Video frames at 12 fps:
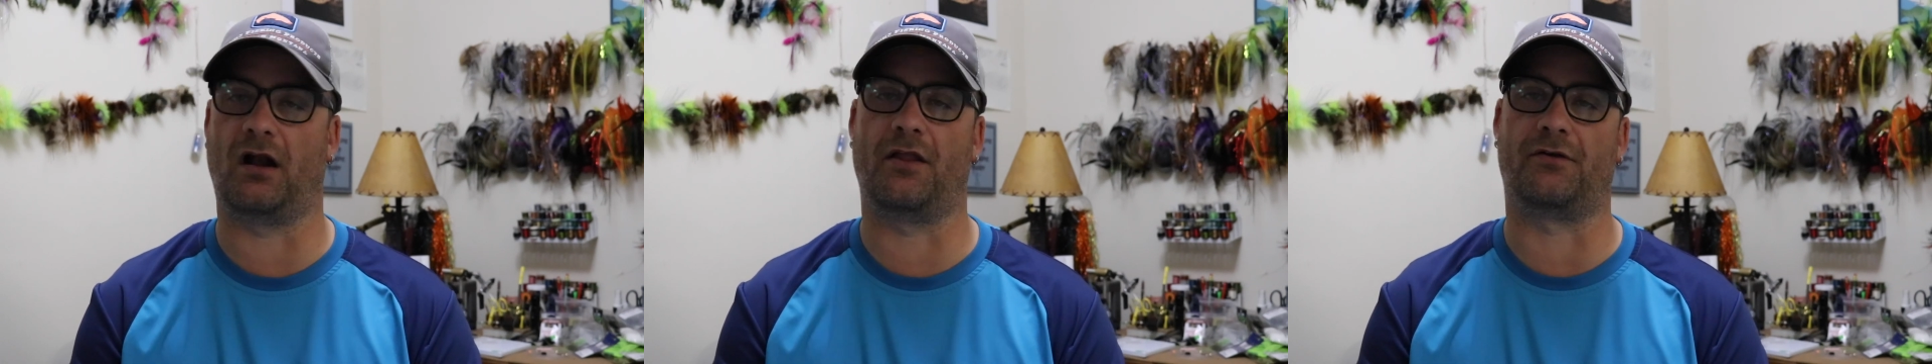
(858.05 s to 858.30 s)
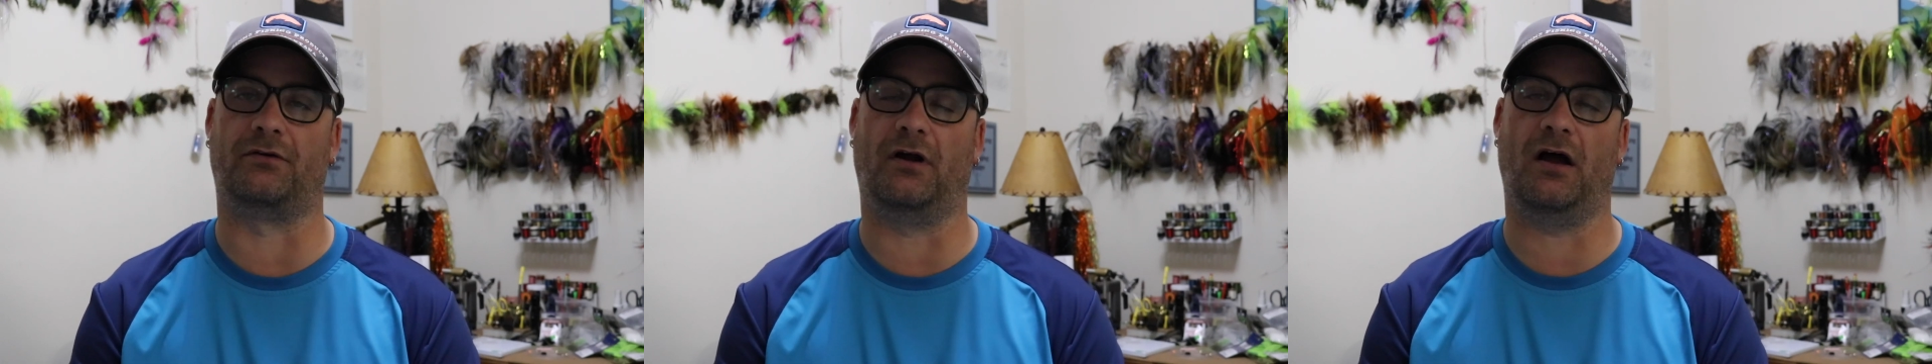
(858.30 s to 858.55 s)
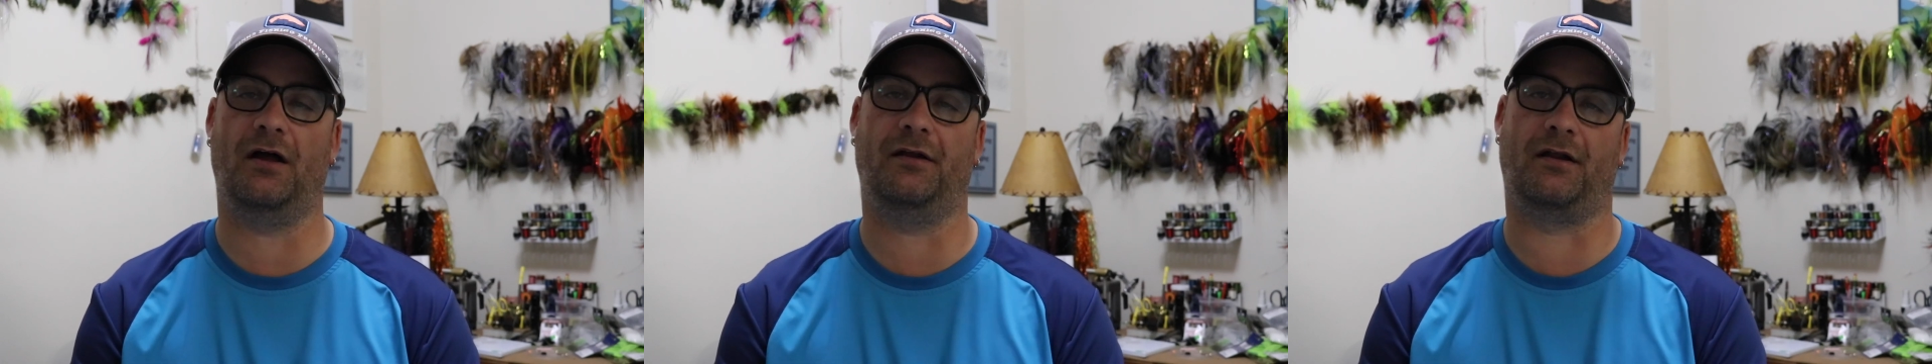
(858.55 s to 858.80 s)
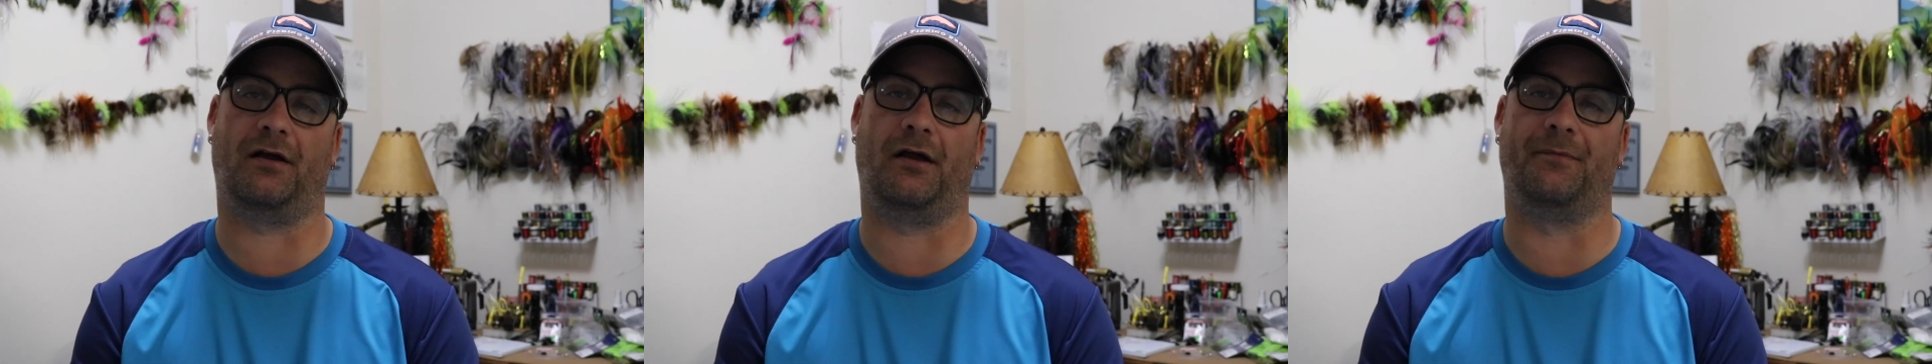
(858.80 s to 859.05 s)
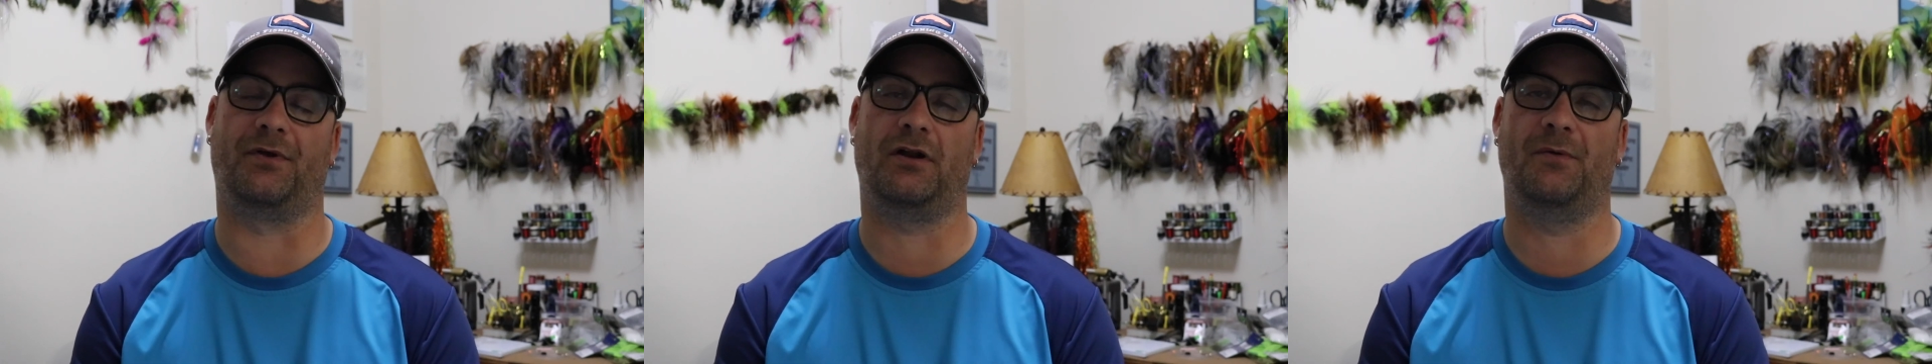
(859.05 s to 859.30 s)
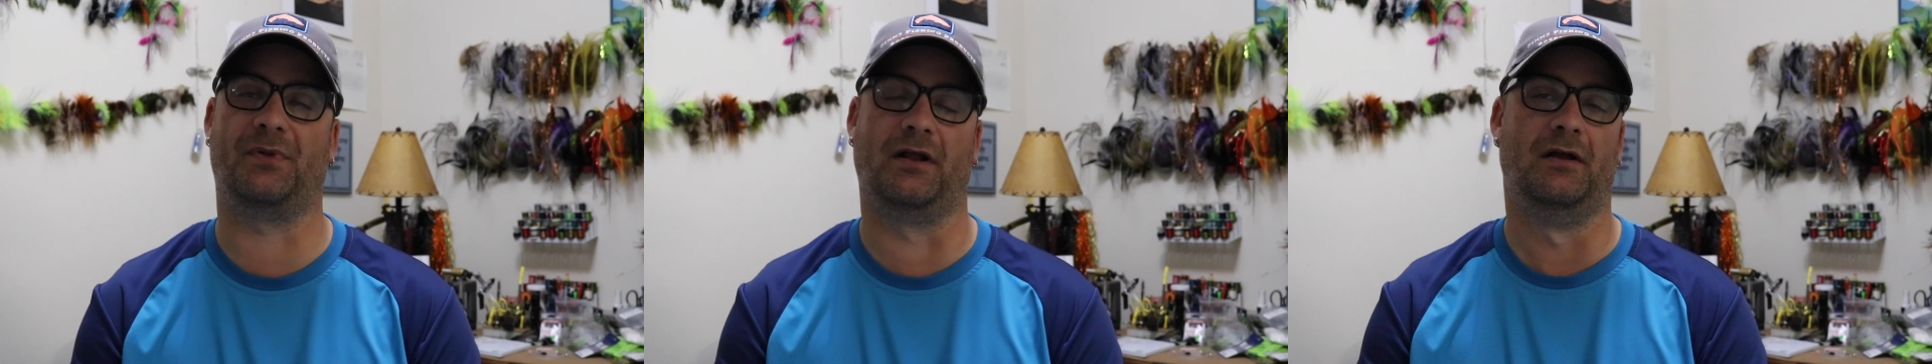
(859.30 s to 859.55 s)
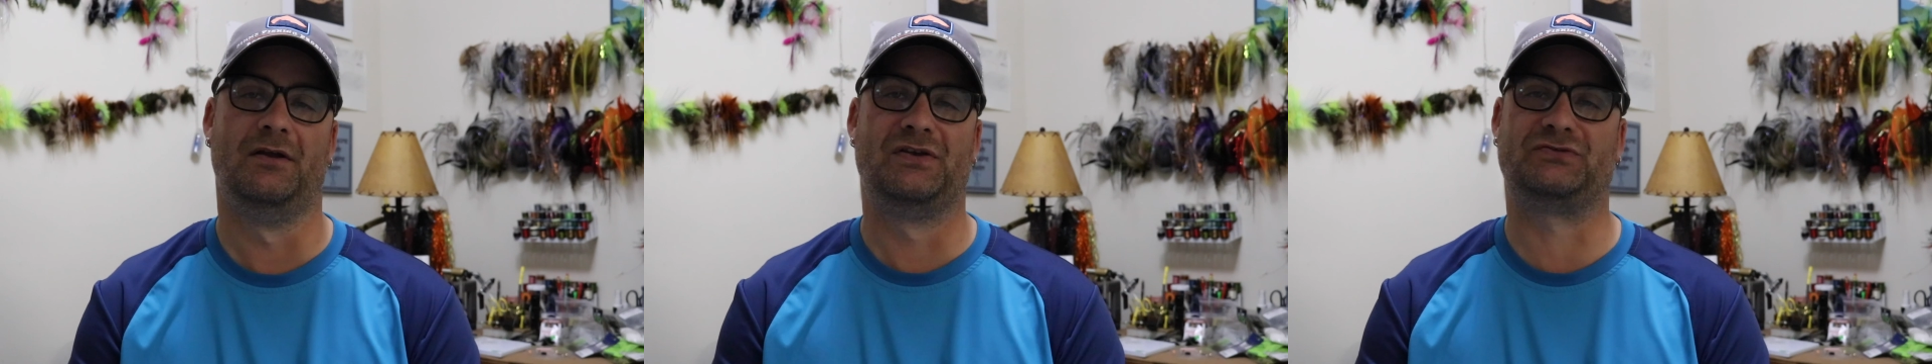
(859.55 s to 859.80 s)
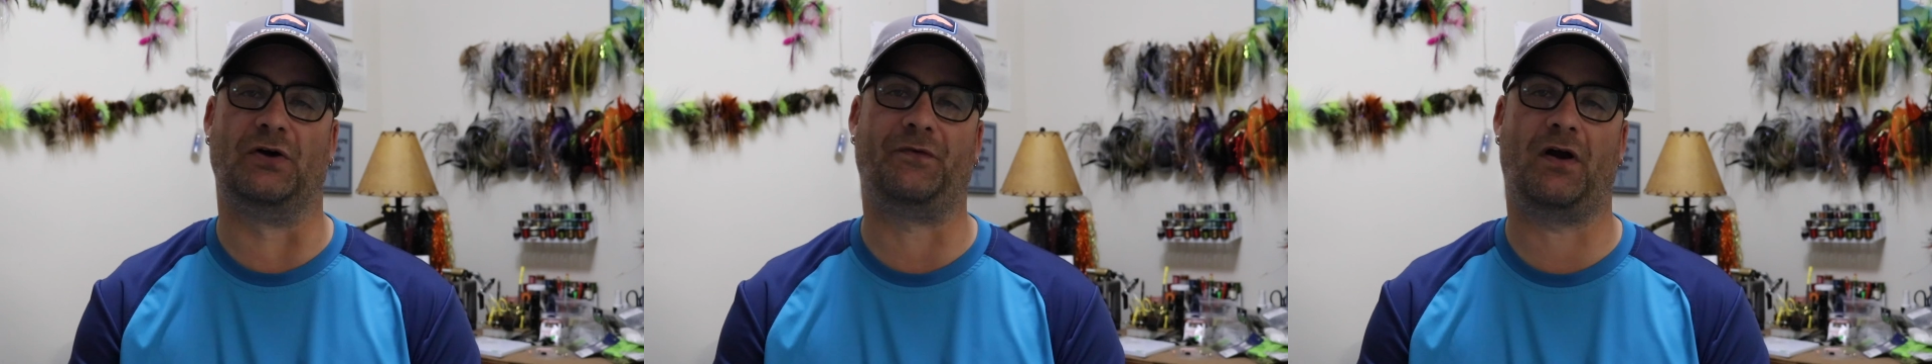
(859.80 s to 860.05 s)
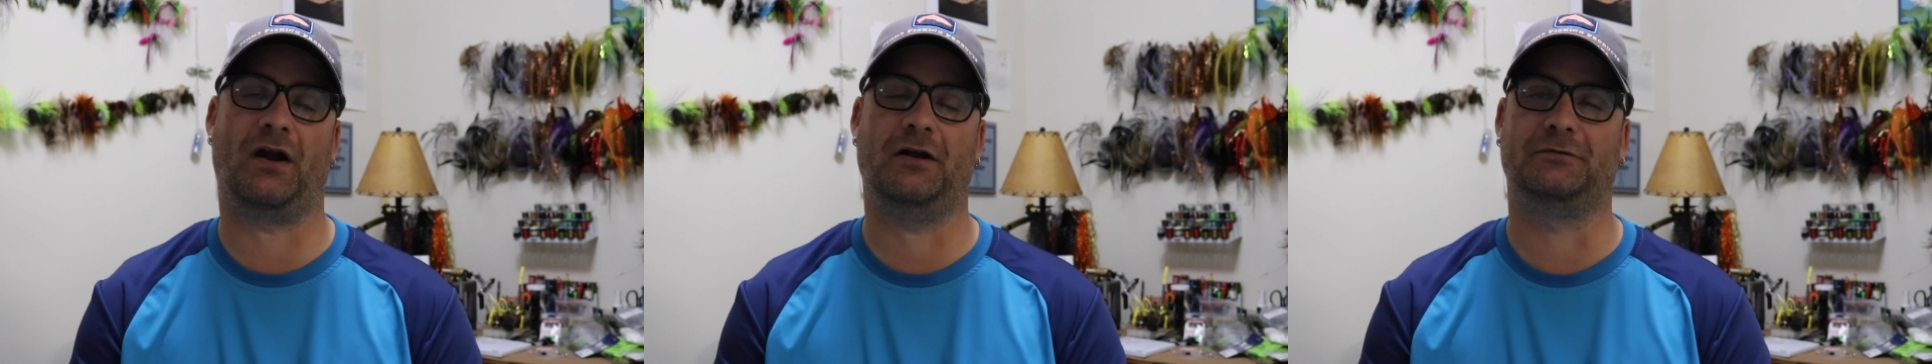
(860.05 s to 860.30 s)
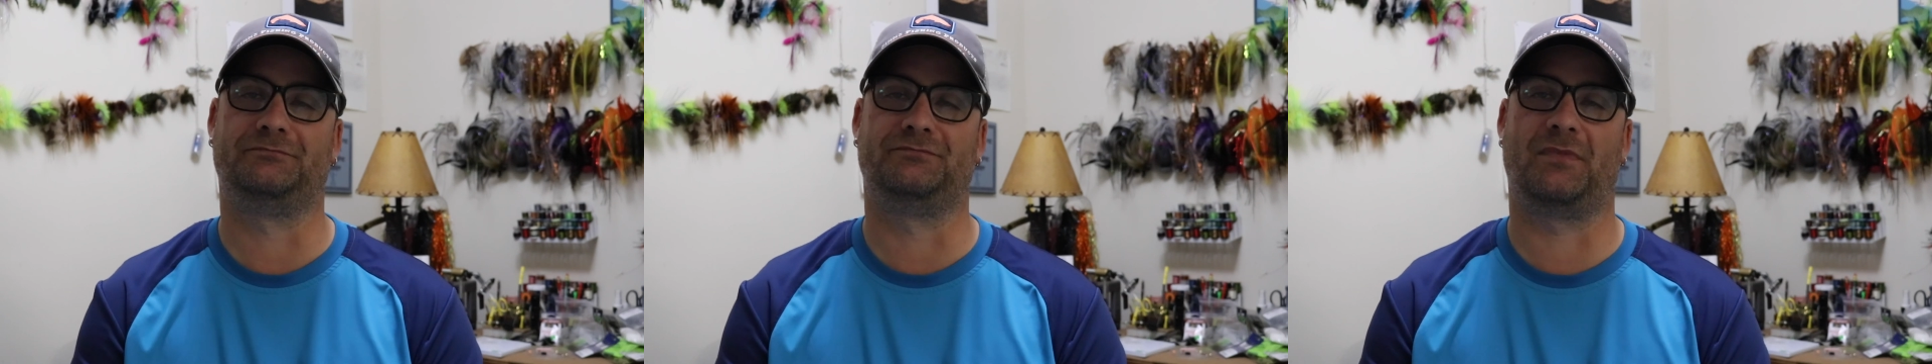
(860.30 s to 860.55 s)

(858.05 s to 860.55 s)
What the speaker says: on another rod, I'm gonna. But so far,